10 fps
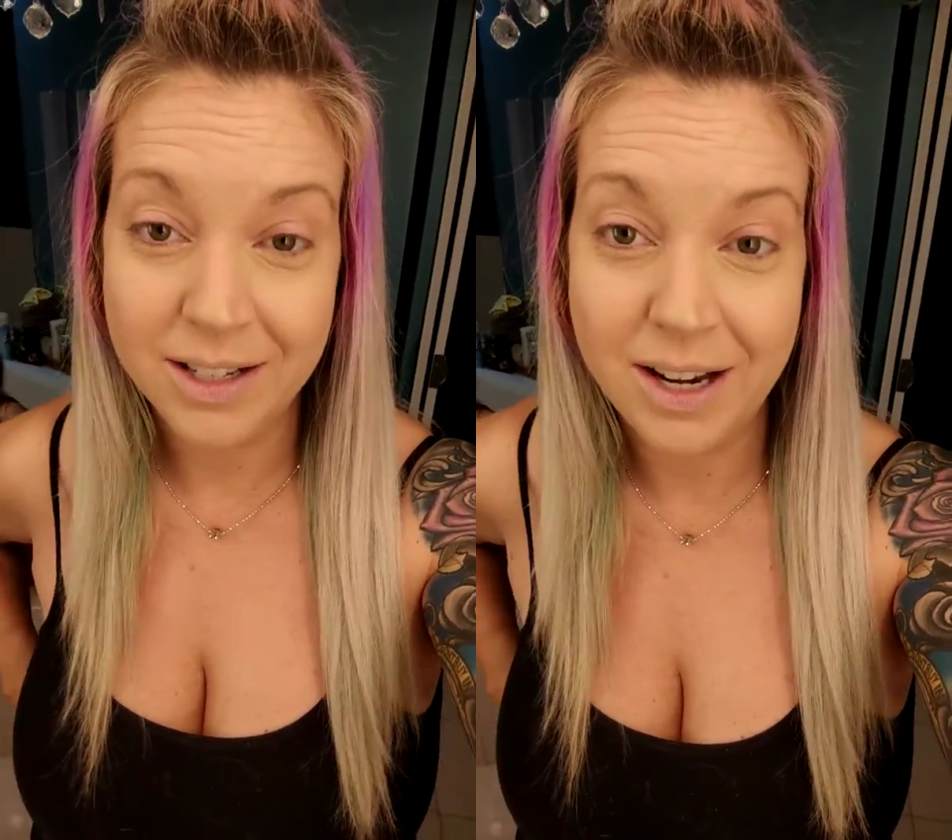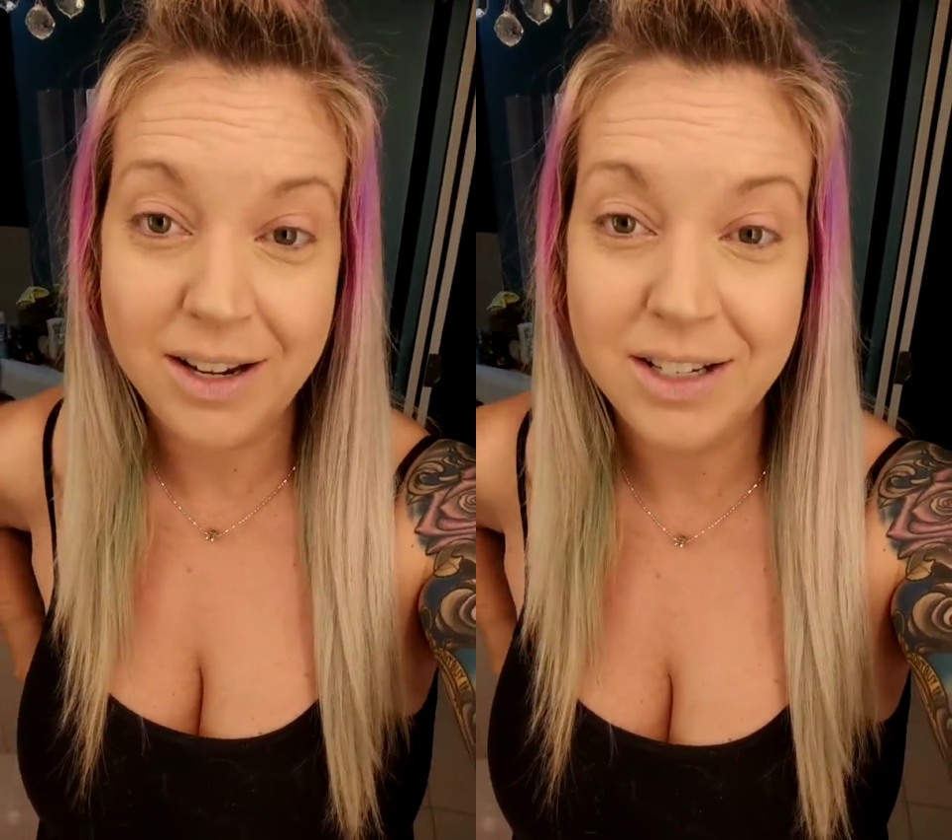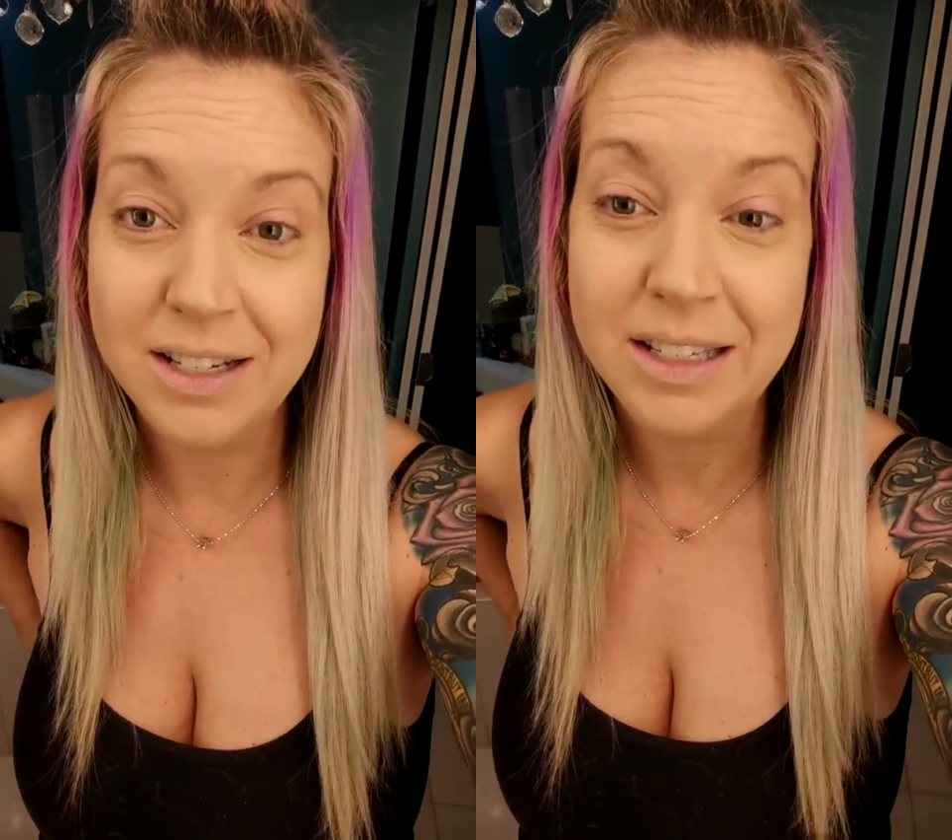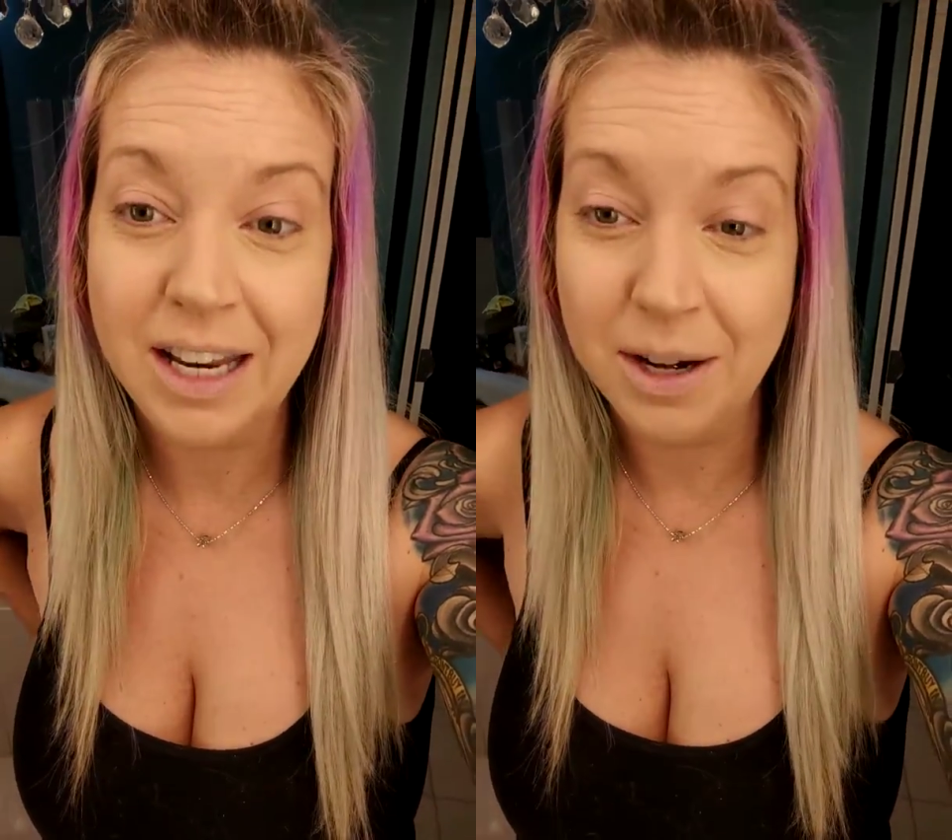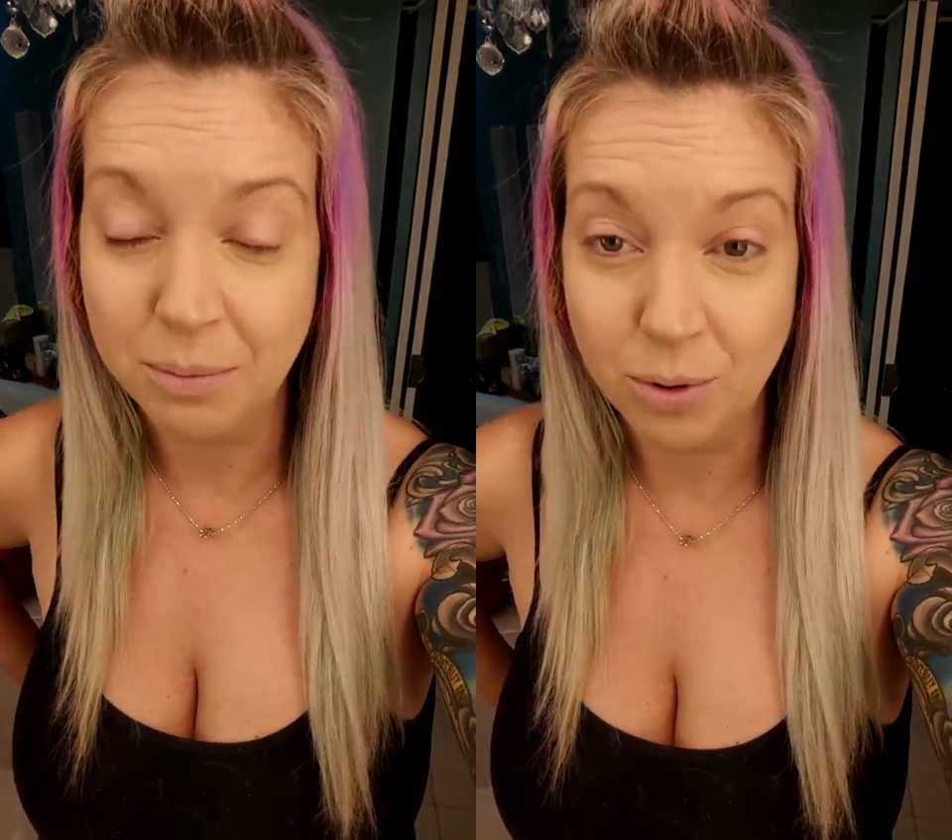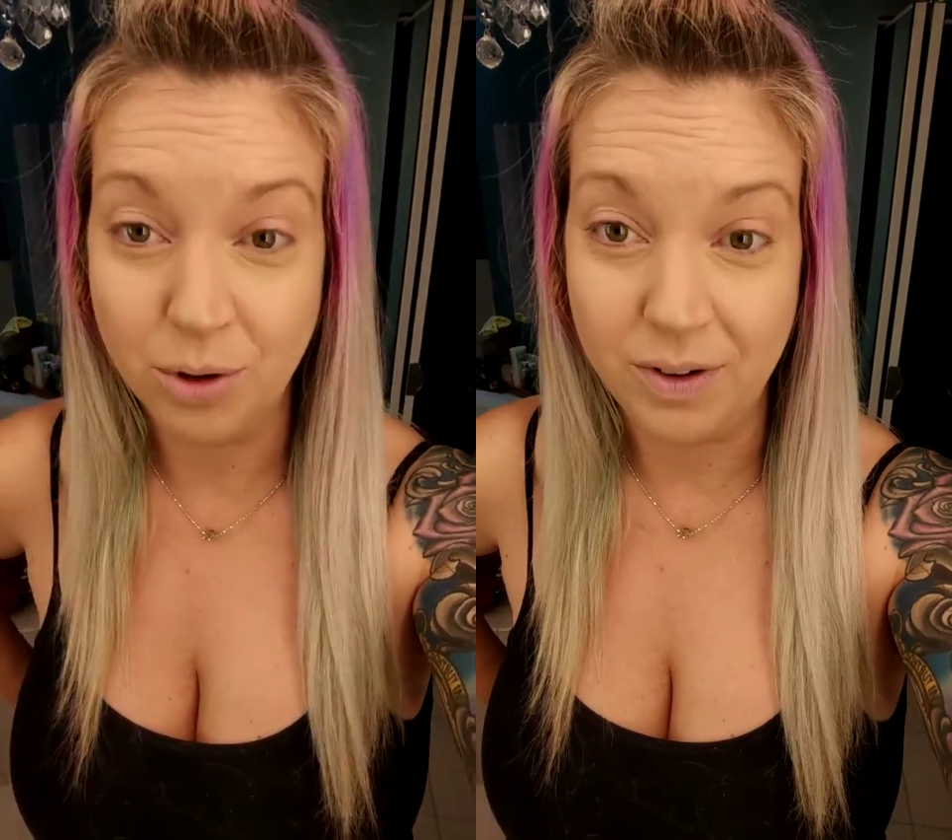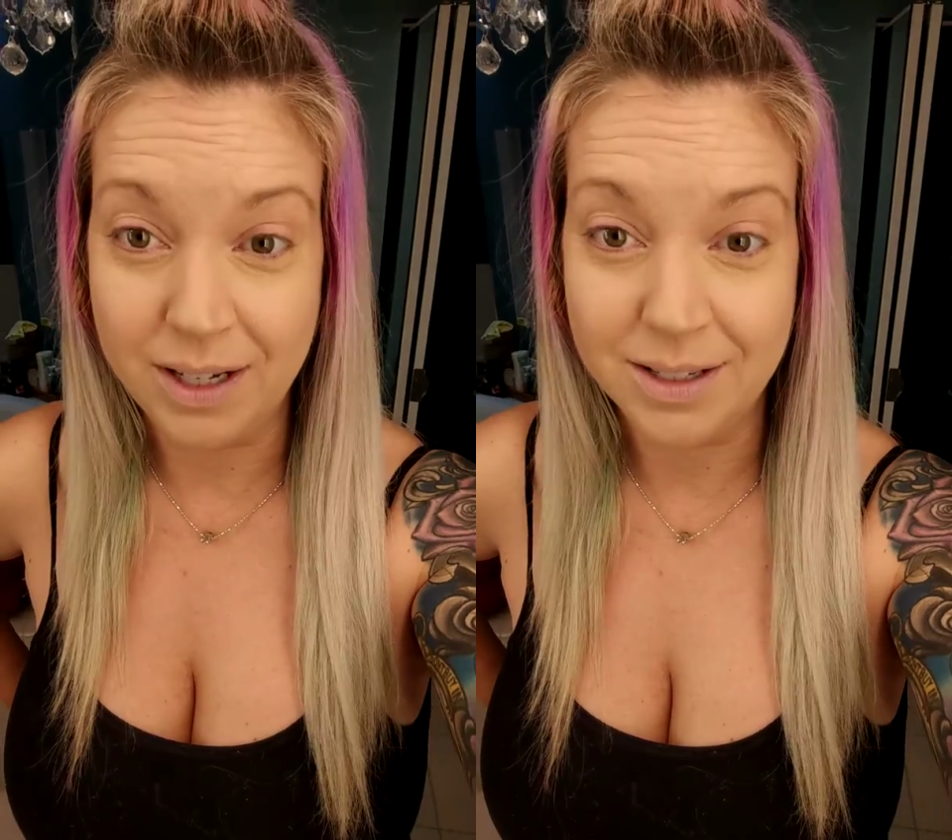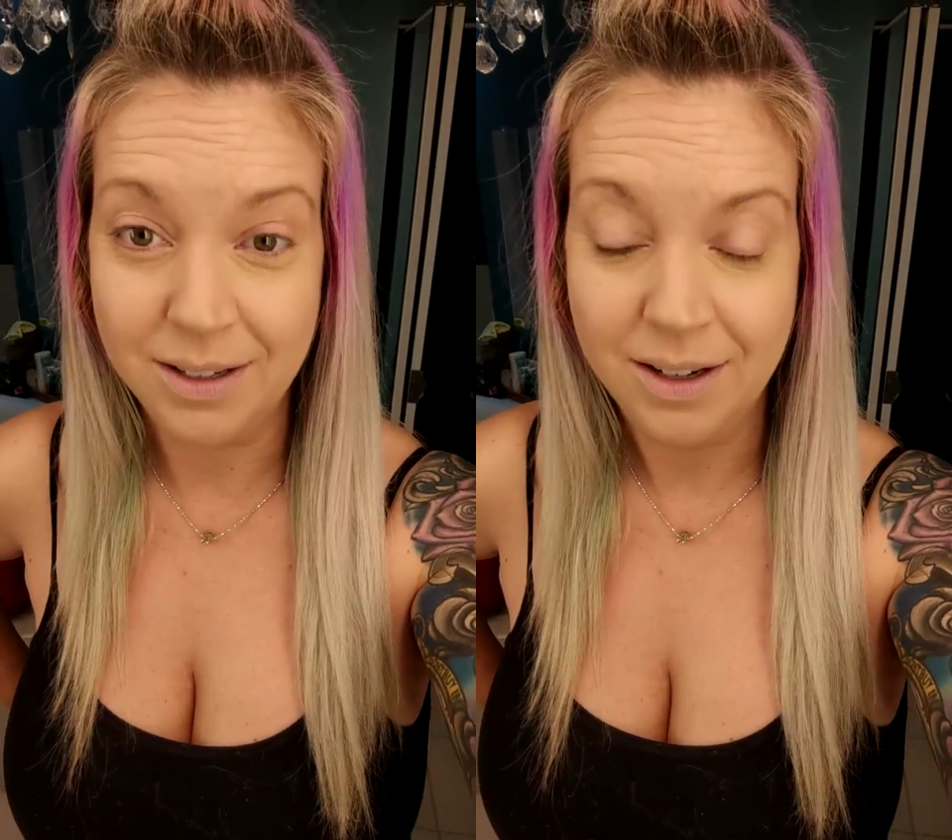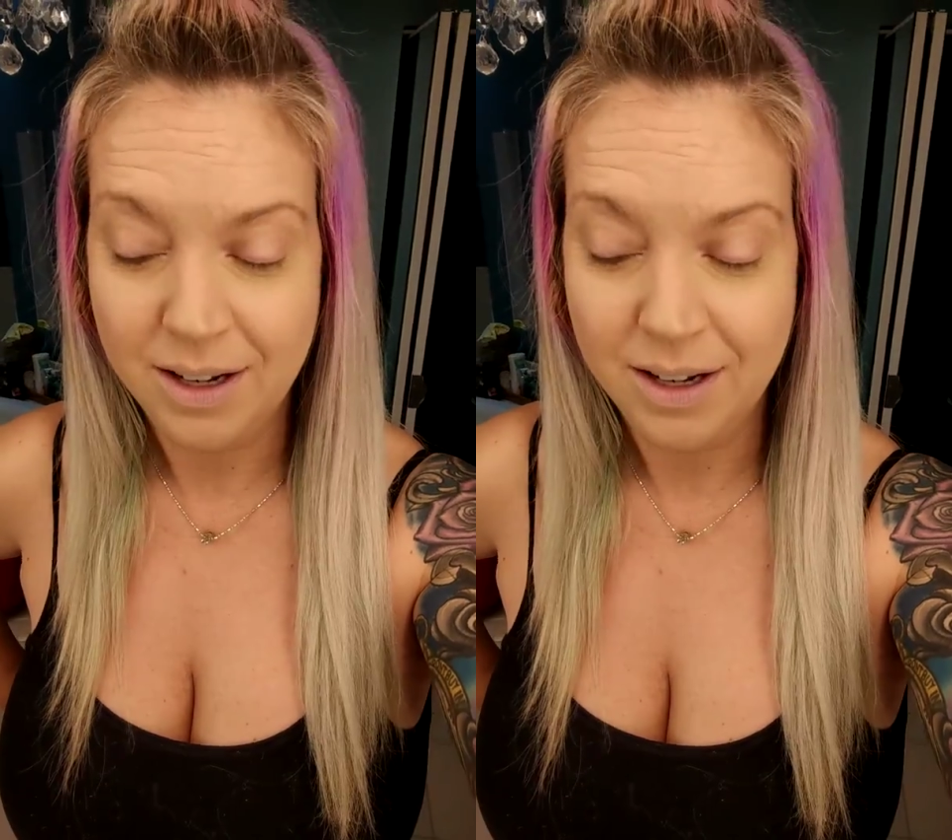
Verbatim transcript: Senegence can improve it.